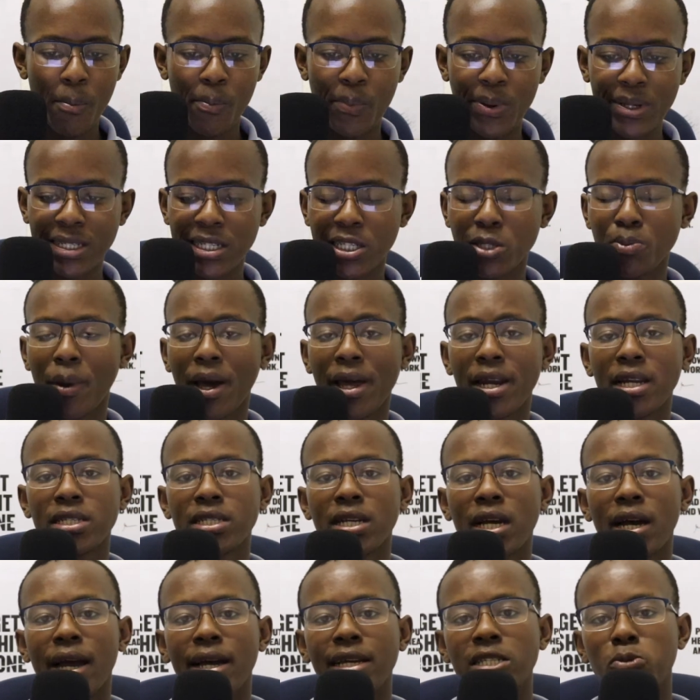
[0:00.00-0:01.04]
Business
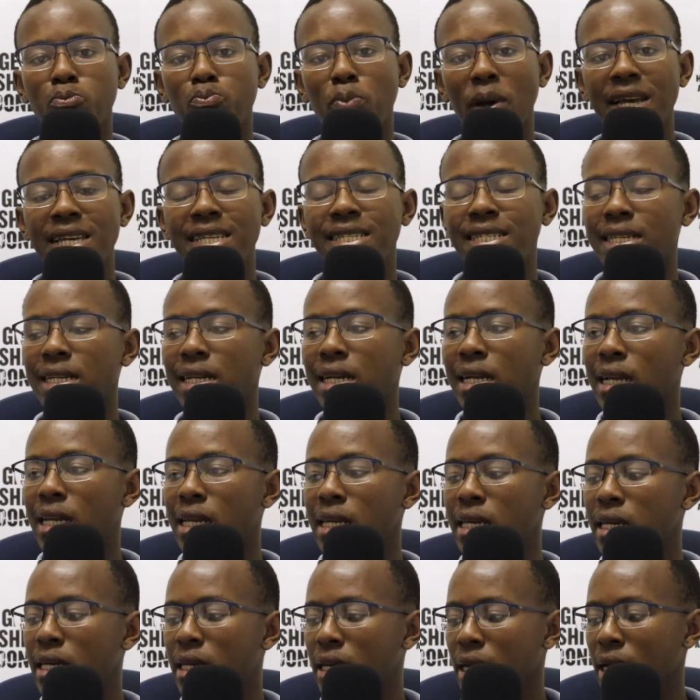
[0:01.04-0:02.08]
Manager is
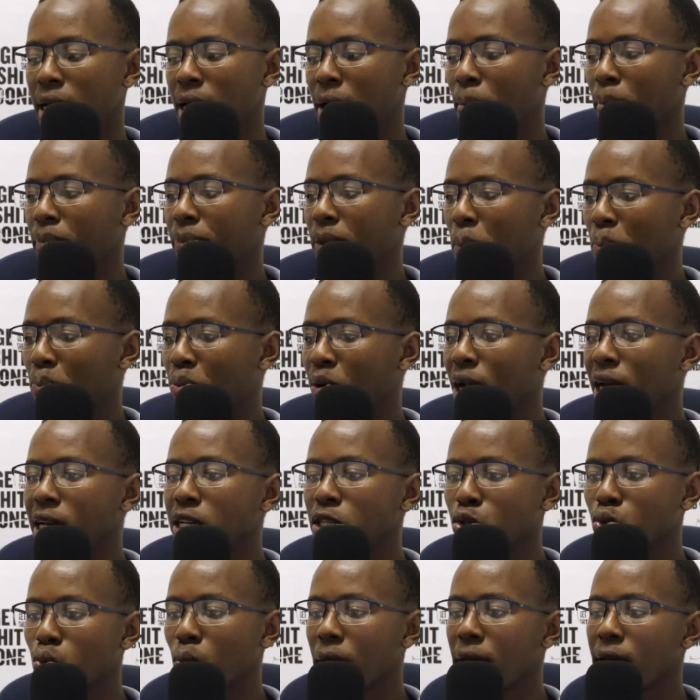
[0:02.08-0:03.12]
basically the
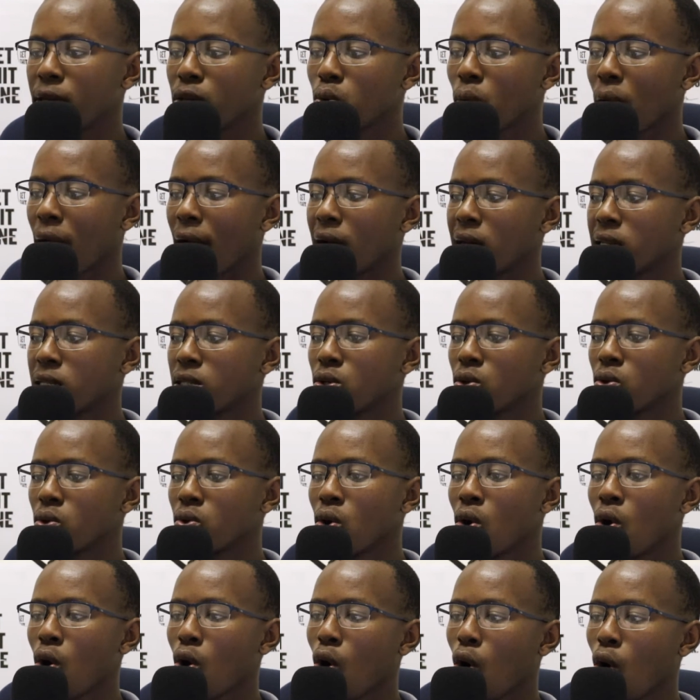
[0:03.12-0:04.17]
place where you
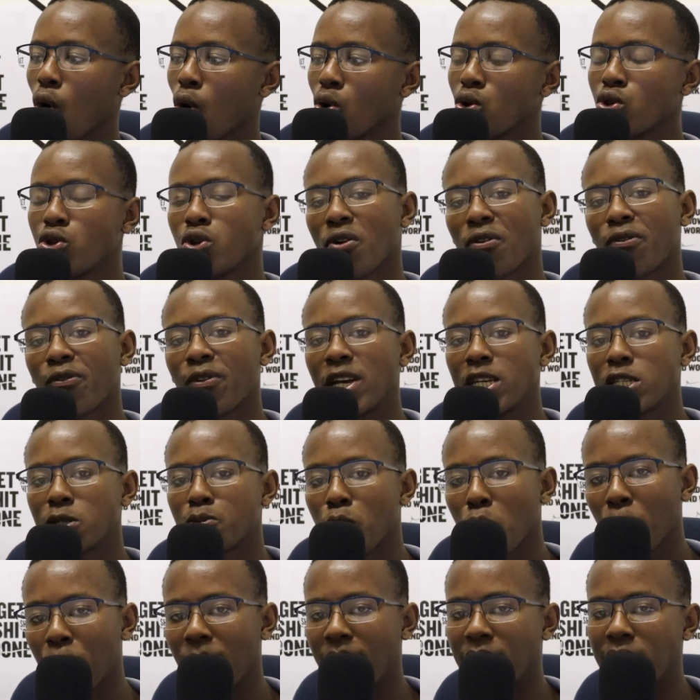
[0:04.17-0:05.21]
handle all your
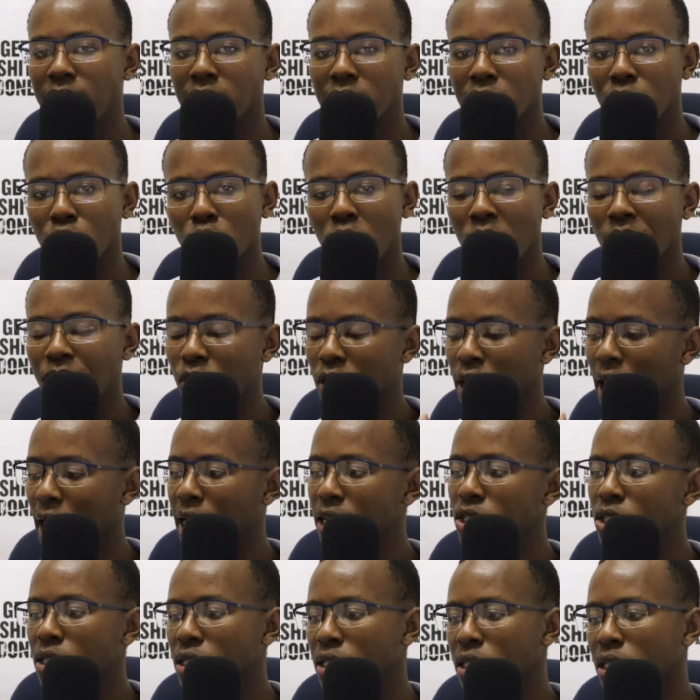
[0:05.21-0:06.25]
Facebook pages. So if you're an
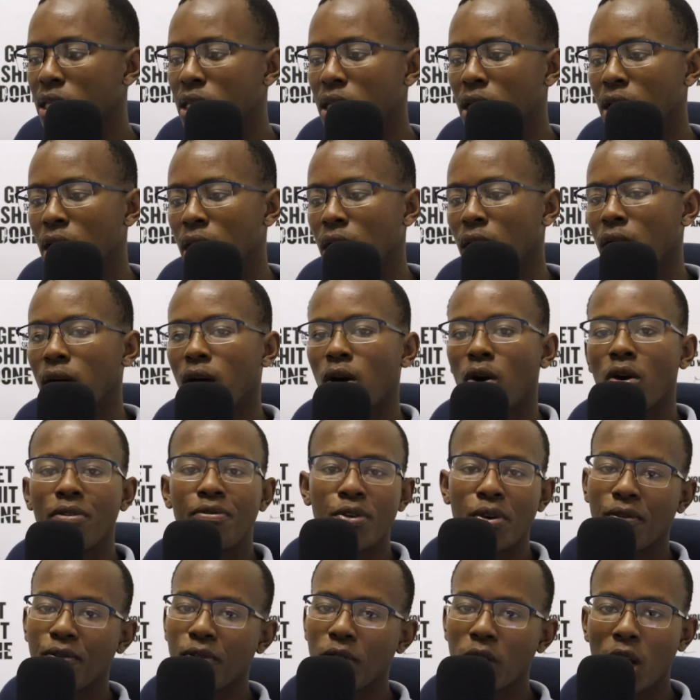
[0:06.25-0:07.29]
agency or if
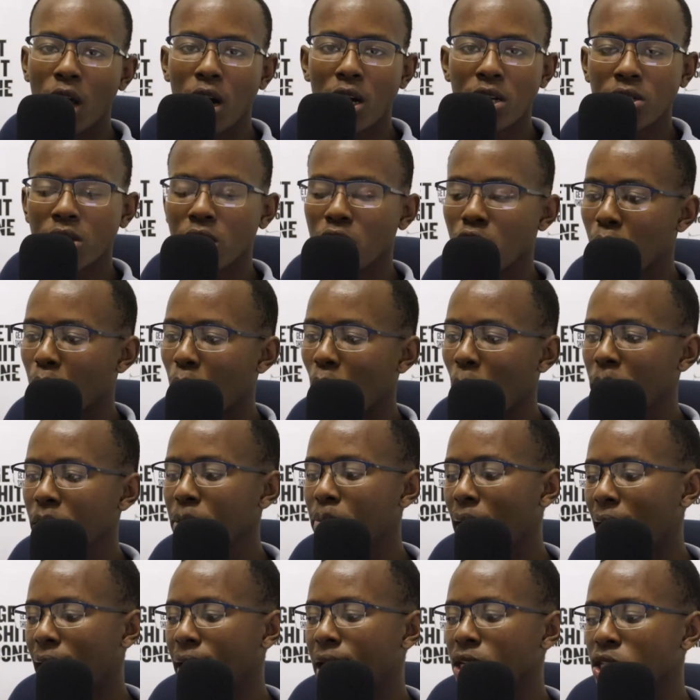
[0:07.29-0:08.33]
you're a freelancer, you're probably
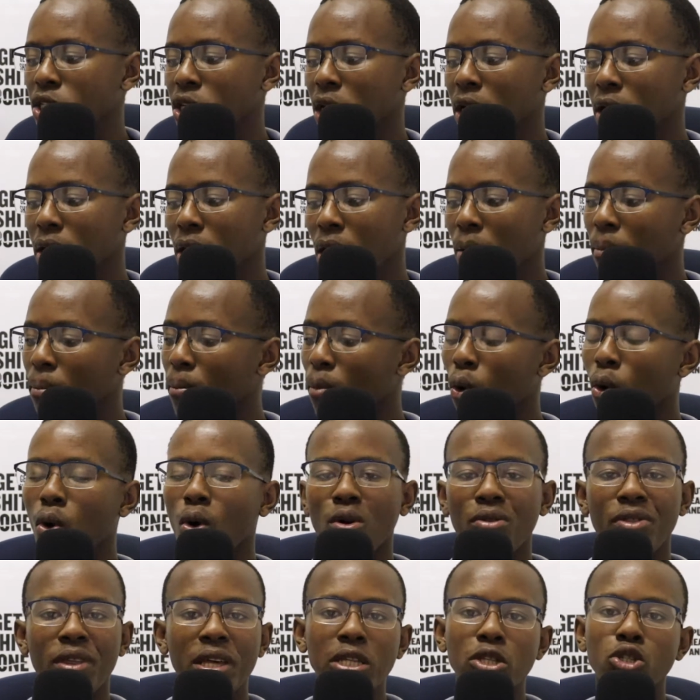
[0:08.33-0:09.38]
managing
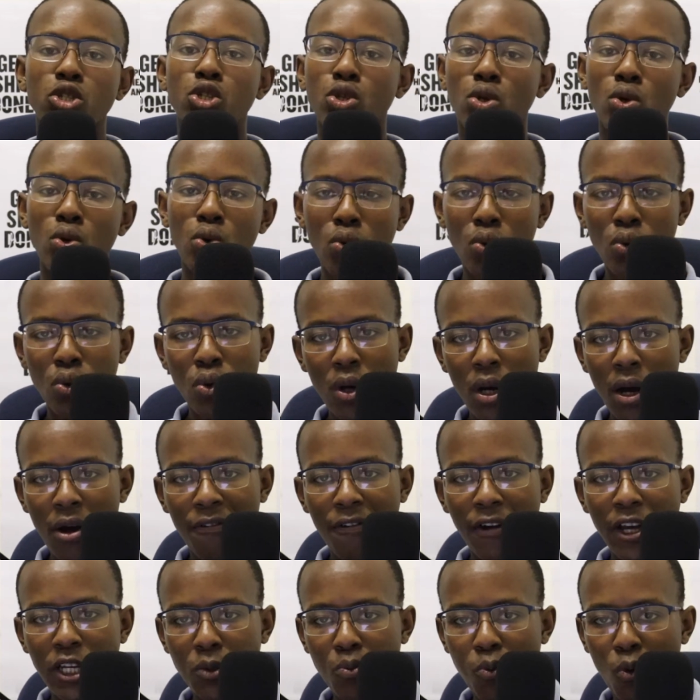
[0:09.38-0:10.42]
more than 2
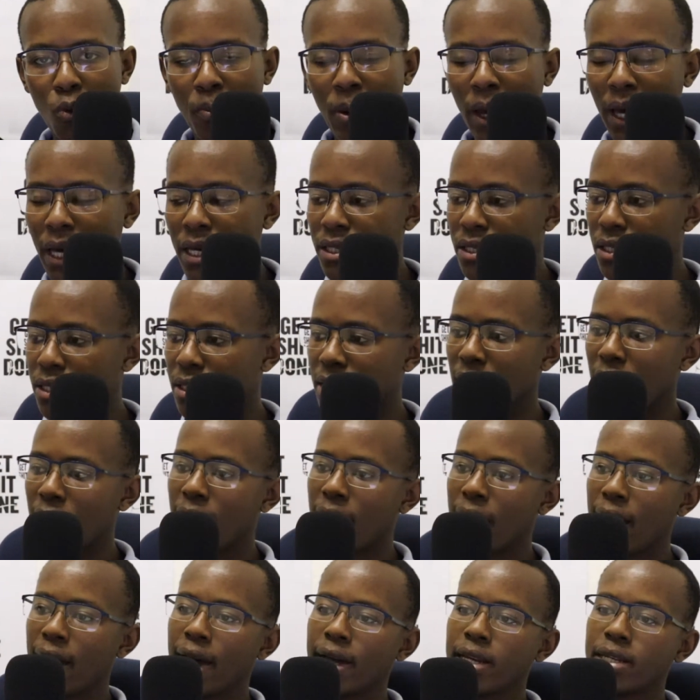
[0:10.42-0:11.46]
Facebook pages,
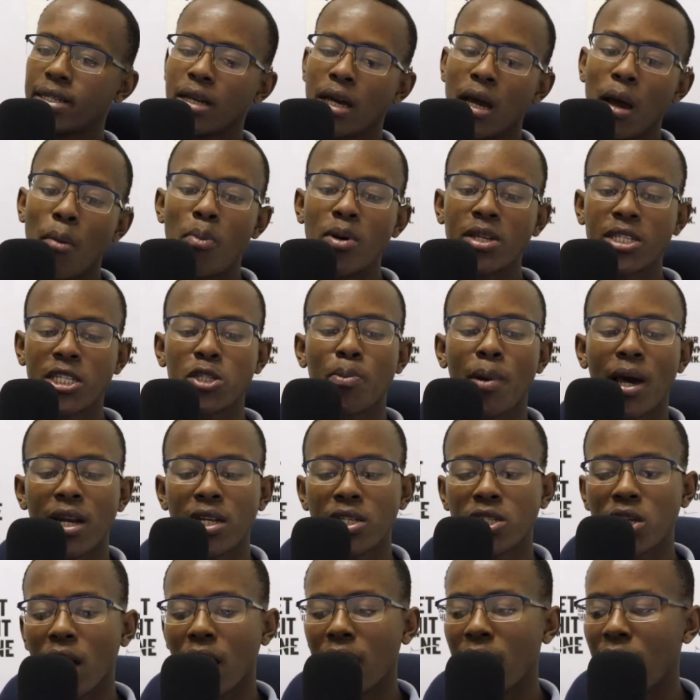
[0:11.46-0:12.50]
and Business
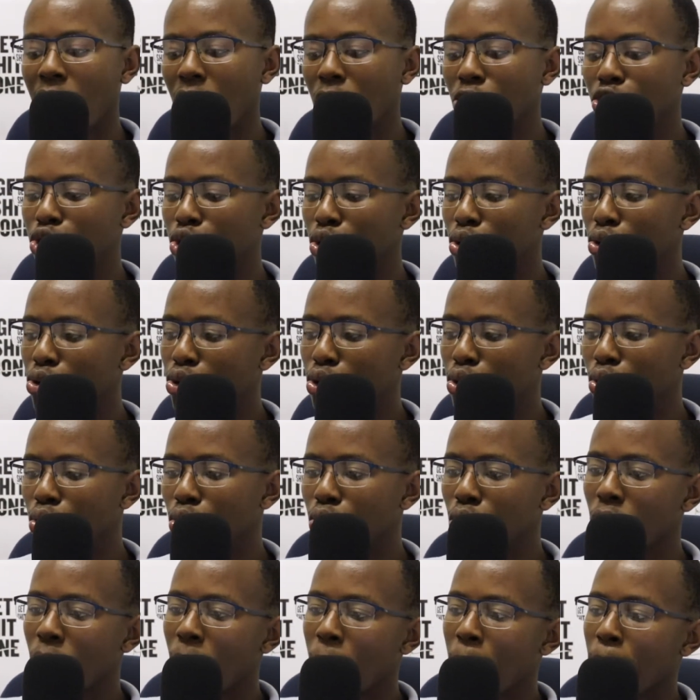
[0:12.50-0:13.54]
Manager allows you
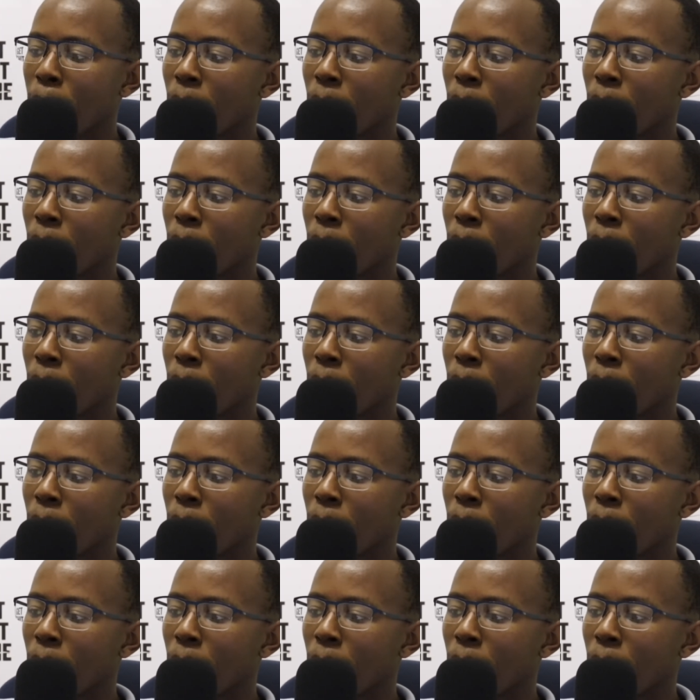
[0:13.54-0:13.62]
to